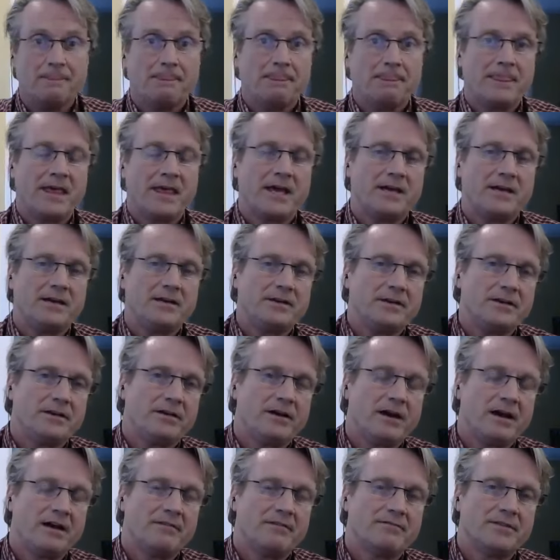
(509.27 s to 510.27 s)
And you
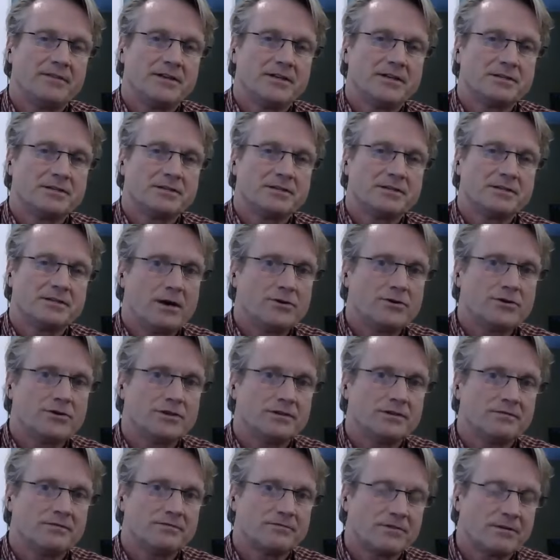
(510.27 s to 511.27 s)
have this
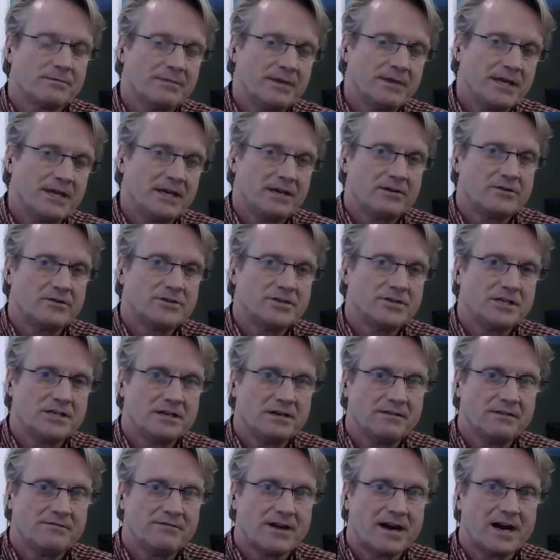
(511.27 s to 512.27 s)
motion from the Energy and
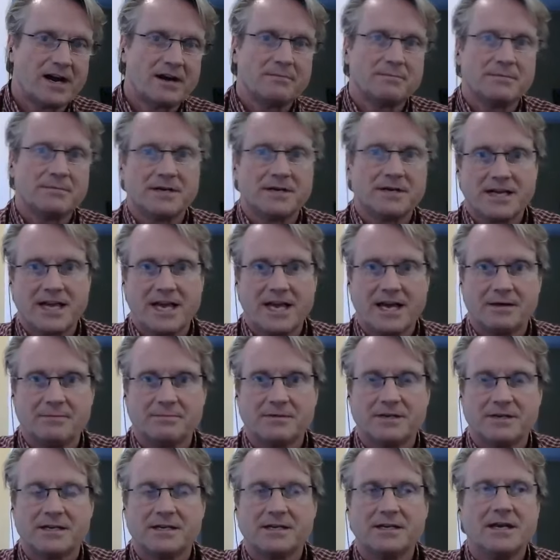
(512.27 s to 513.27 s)
Environment
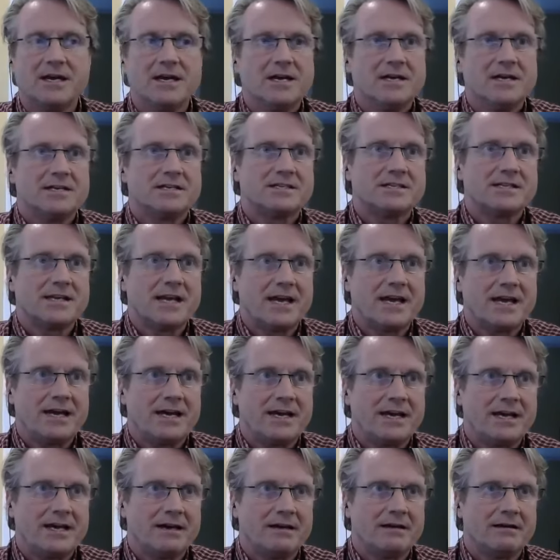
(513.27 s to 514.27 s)
Cabinet
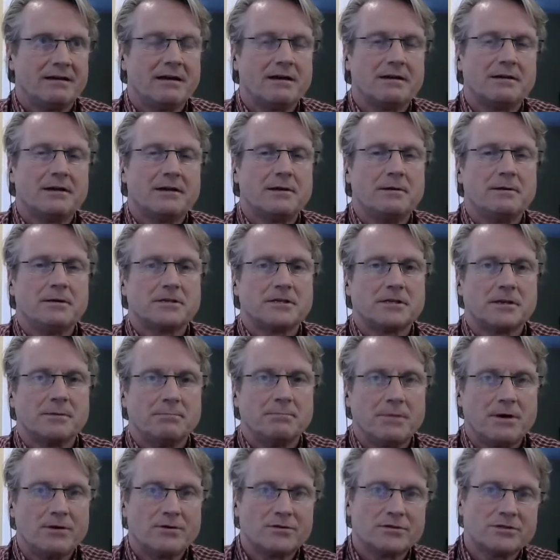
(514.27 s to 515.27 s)
saying it's a
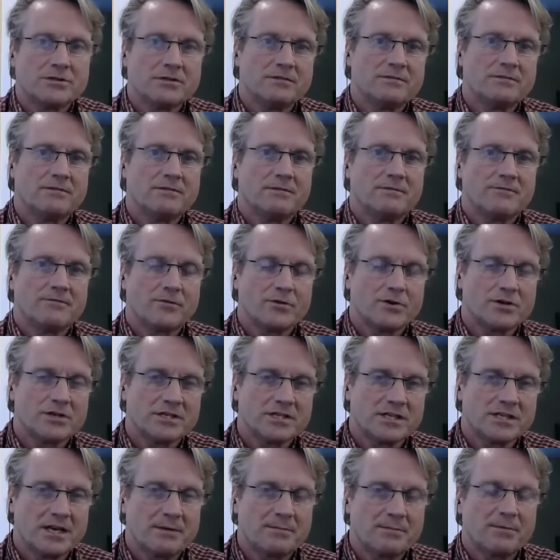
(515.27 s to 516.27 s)
motion for
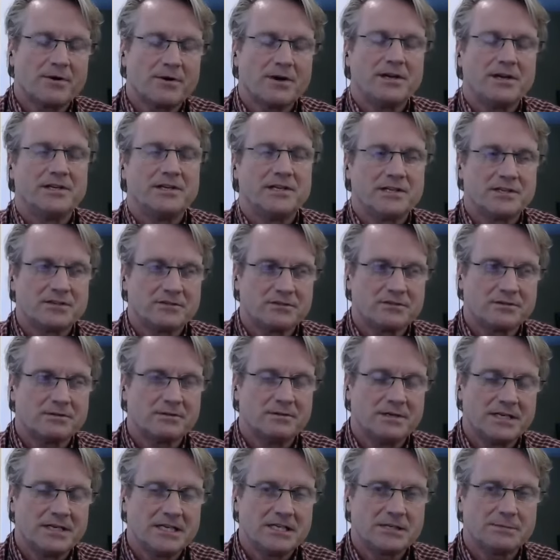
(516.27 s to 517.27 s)
summary
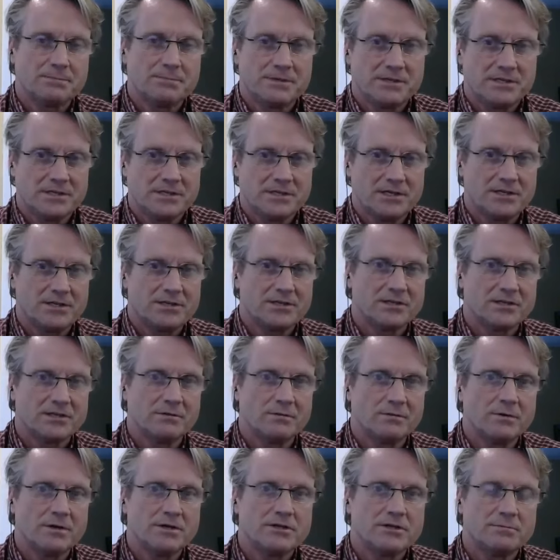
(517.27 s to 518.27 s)
disposition,
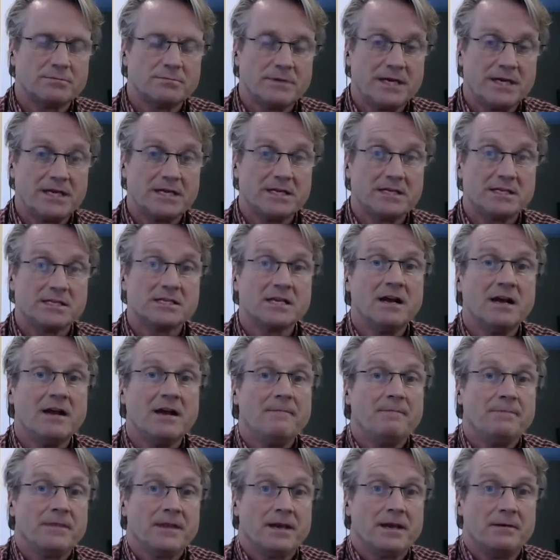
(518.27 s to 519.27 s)
which means
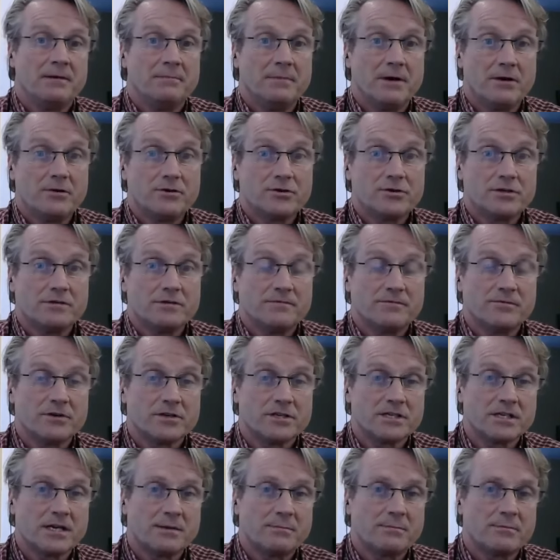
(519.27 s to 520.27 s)
a motion for
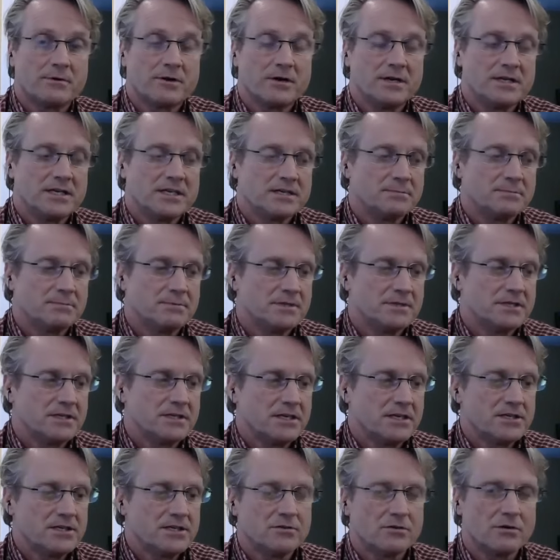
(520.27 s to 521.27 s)
summary
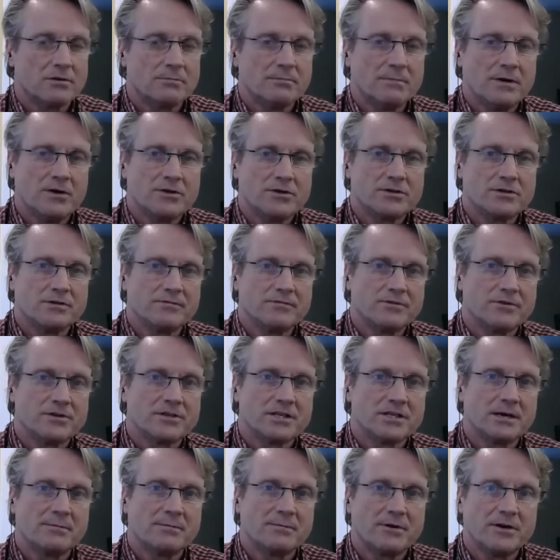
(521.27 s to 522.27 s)
disposition or a motion for
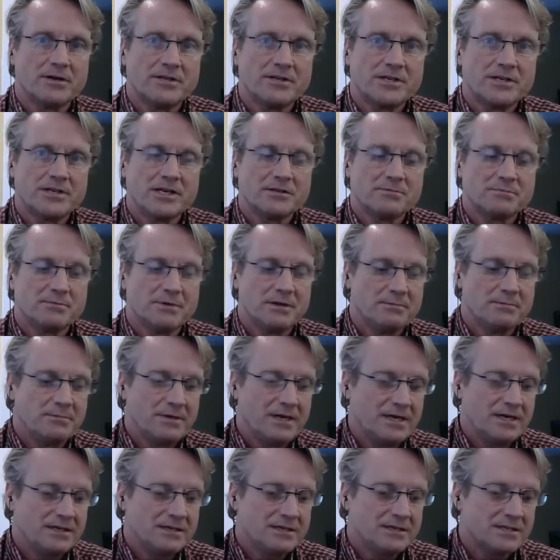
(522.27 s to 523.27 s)
summary judgment
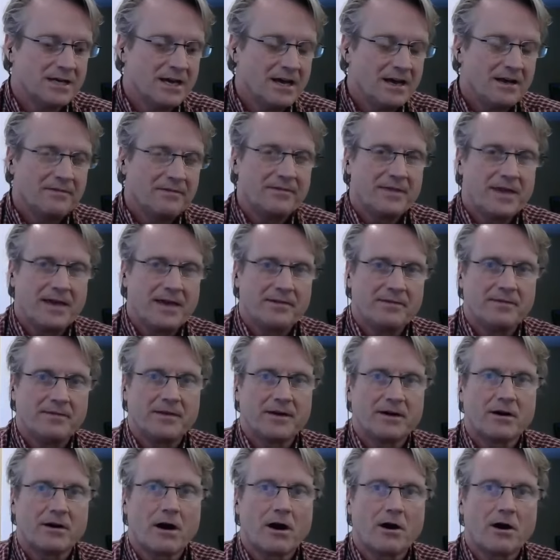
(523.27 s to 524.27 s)
means that
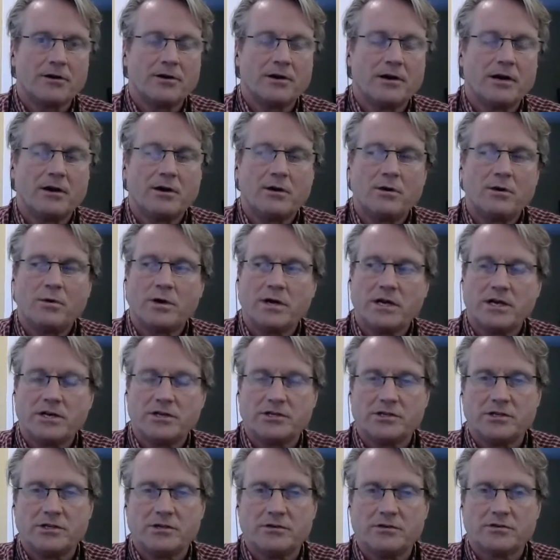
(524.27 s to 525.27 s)
there are no
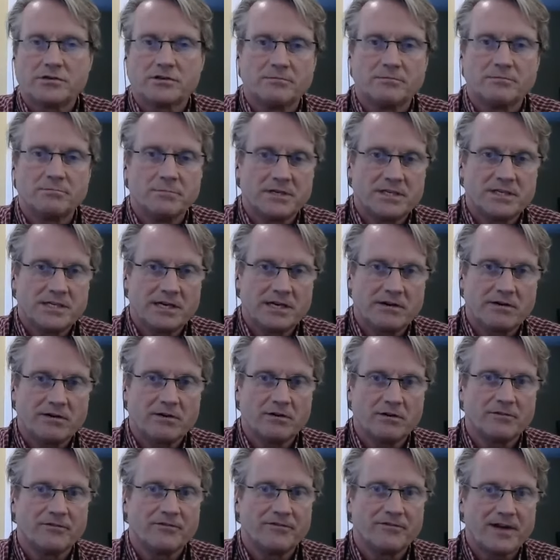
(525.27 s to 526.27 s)
issues of
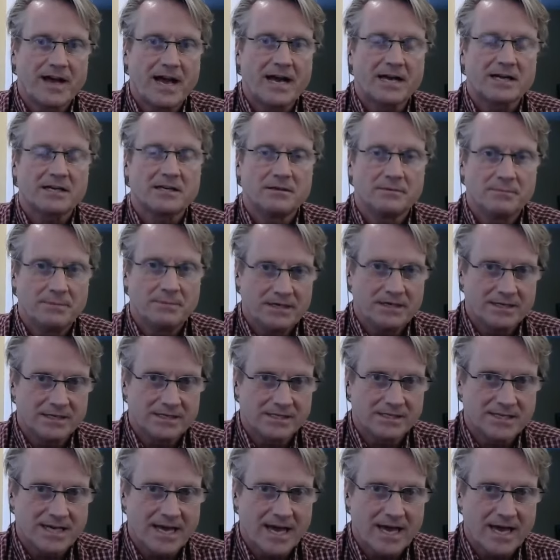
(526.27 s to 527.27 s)
material fact to be
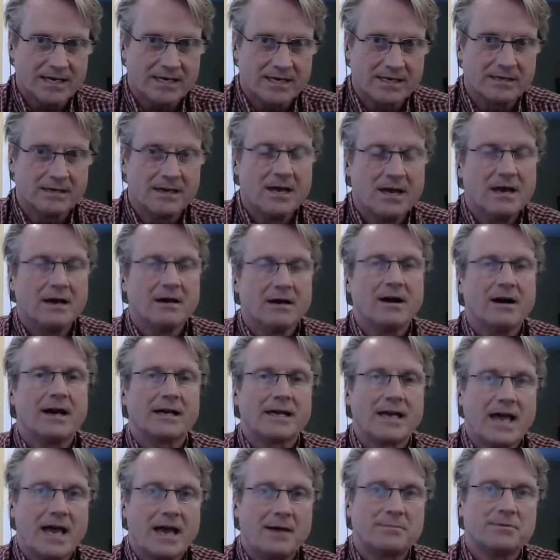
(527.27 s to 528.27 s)
decided, like
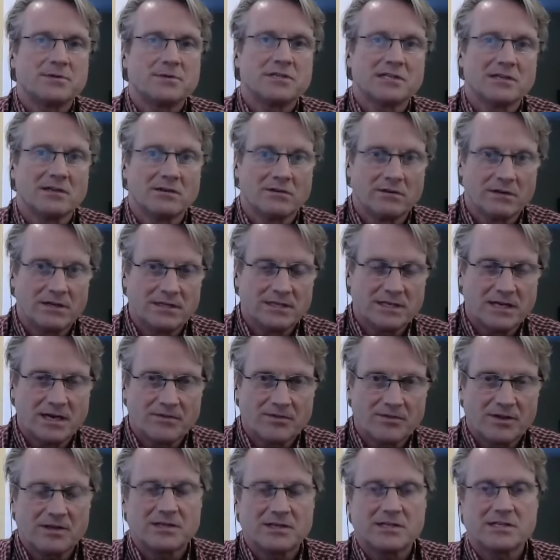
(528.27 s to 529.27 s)
absolutely
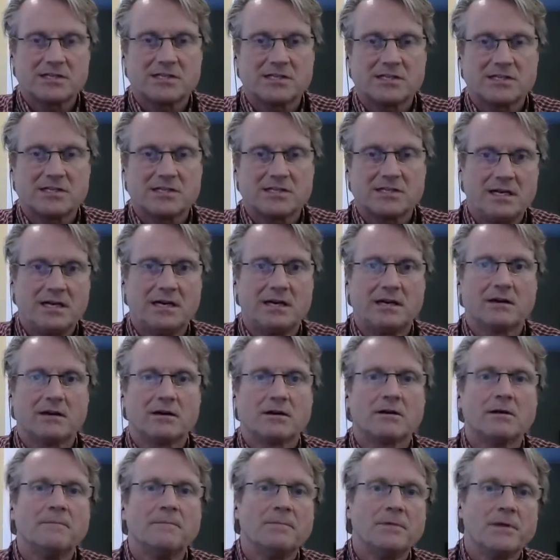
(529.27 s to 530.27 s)
nothing to see
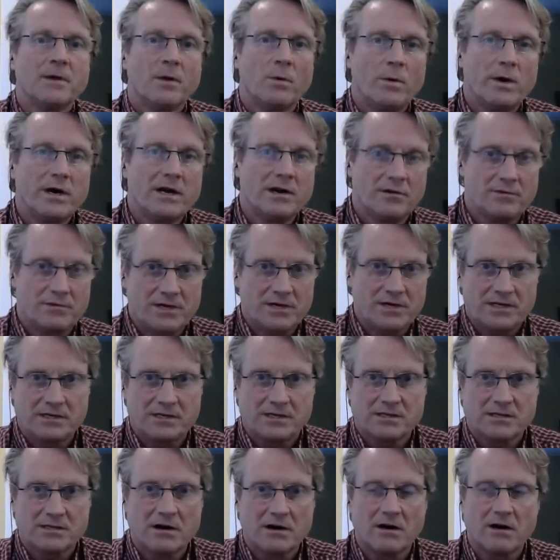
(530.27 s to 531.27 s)
here. We don't need to
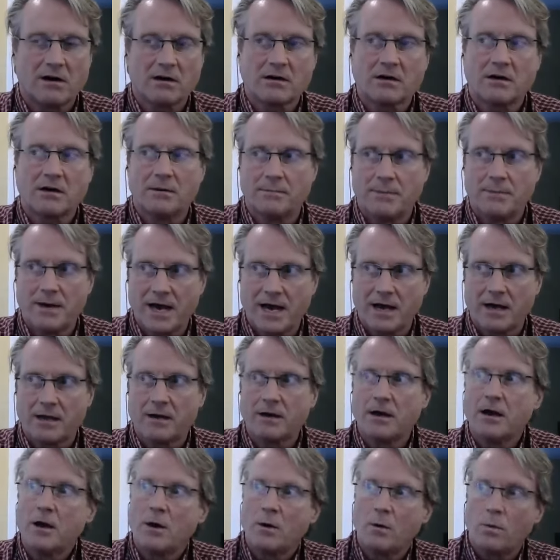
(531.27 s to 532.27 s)
talk about
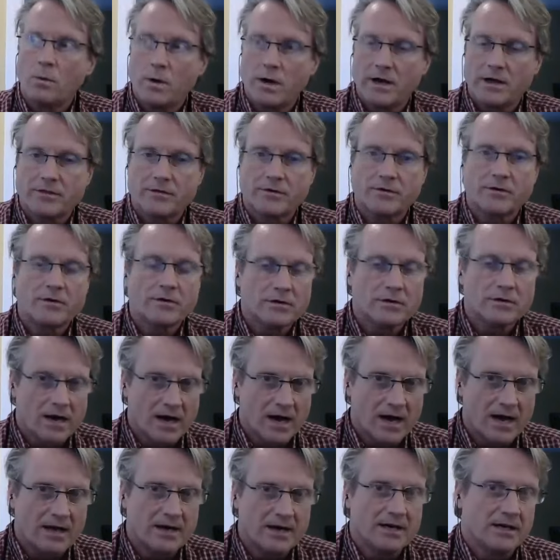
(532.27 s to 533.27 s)
whether or
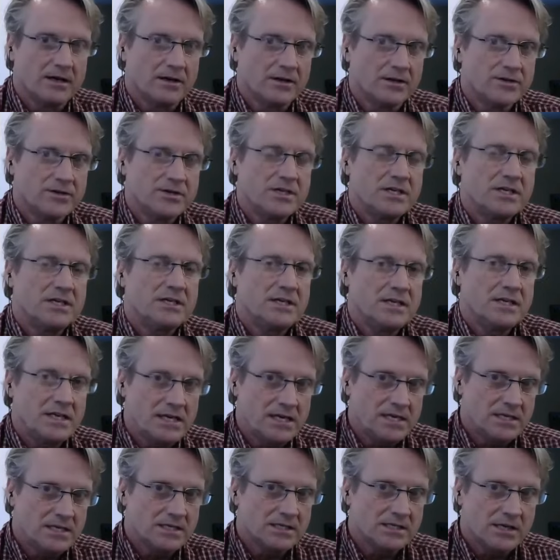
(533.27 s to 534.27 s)
not LG&E
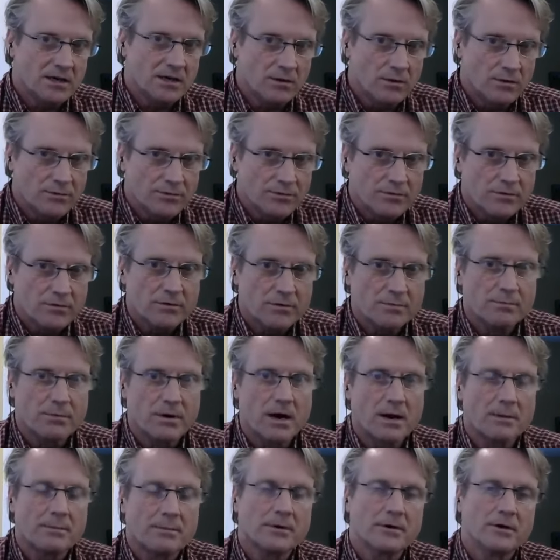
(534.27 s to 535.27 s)
is going through the
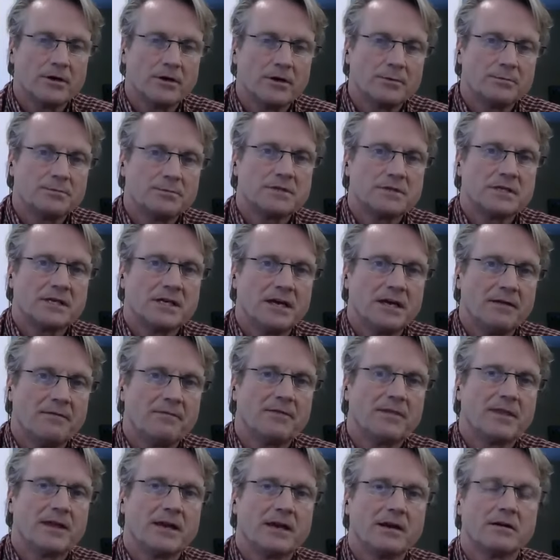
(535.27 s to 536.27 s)
proper hoops to get
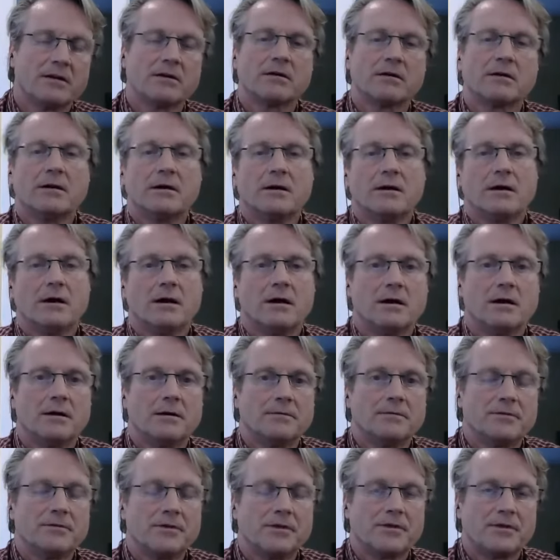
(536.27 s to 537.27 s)
their
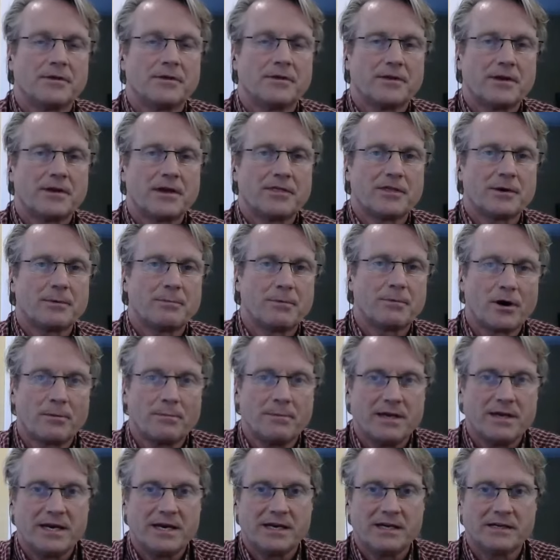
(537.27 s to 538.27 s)

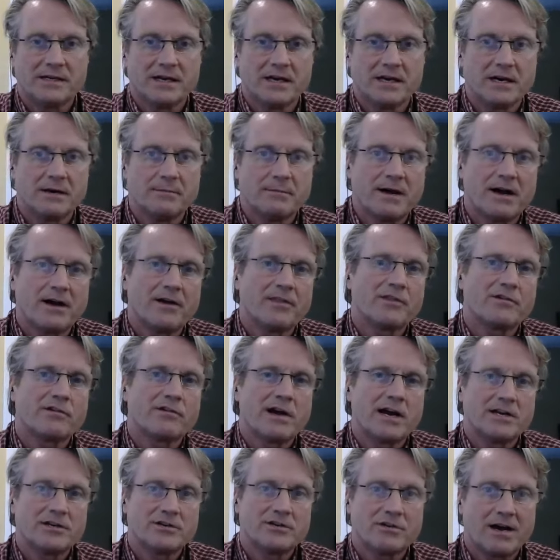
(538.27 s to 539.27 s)
permitting done. Am I on the
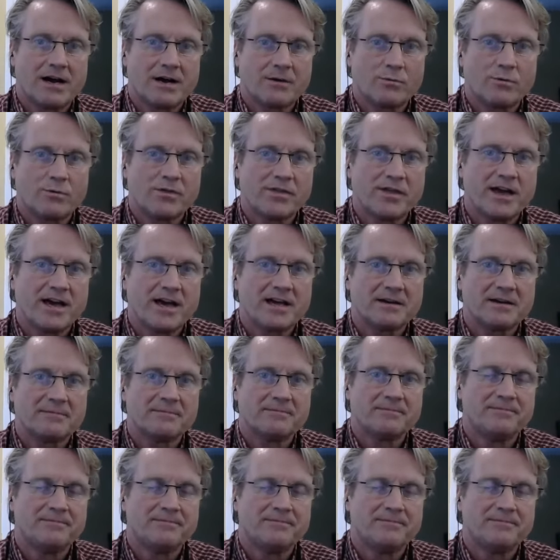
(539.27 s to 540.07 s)
right track with that?